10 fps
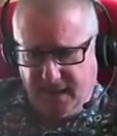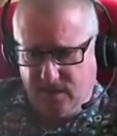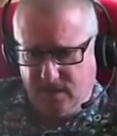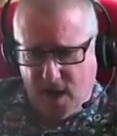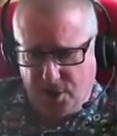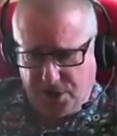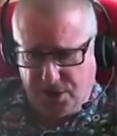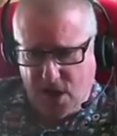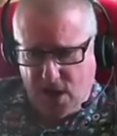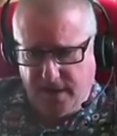in
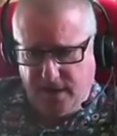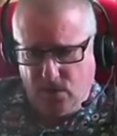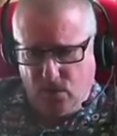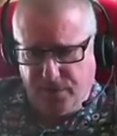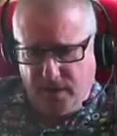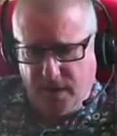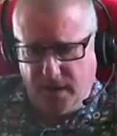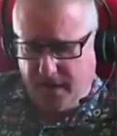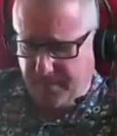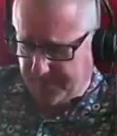Rajasthan in North India.